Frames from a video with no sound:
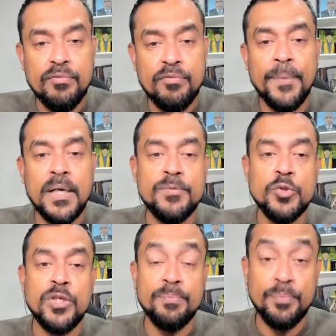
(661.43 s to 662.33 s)
for Burp
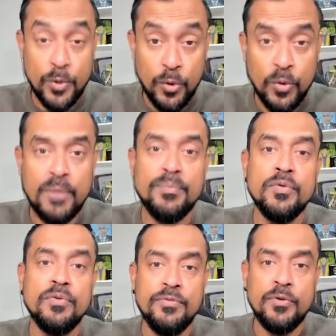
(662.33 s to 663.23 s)
Suite Pro if
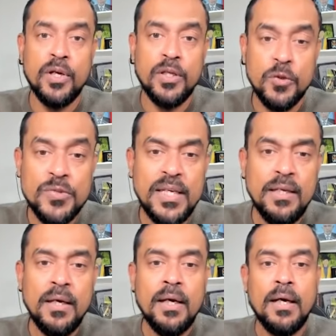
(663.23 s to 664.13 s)
you want to use it,
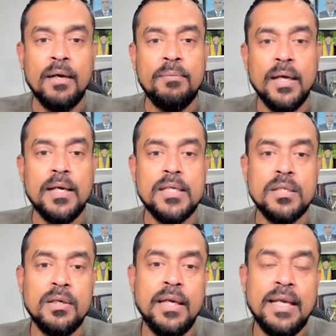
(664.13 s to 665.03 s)
because
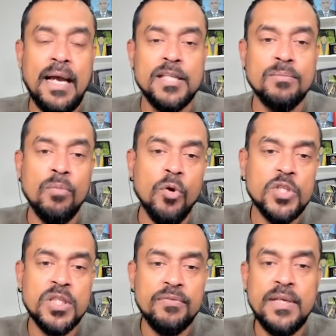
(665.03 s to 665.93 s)
it has
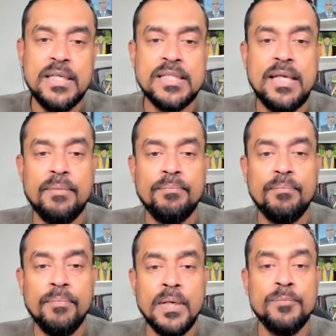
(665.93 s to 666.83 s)
most of the features that
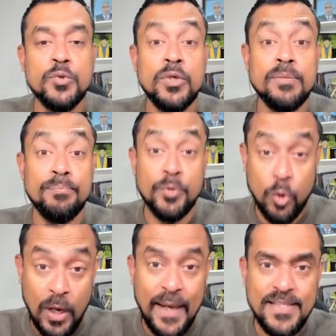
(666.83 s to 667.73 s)
Burp Suite
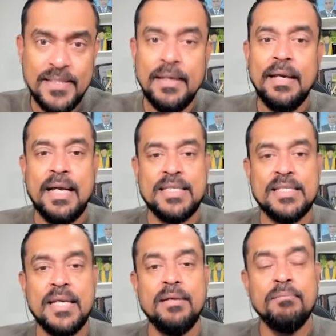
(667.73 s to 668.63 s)
Pro has. As I
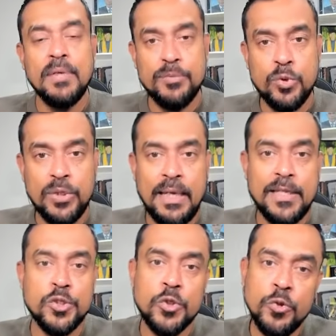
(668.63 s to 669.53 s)
said, Burp Suite
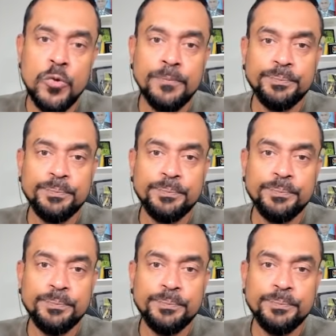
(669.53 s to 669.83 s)
has two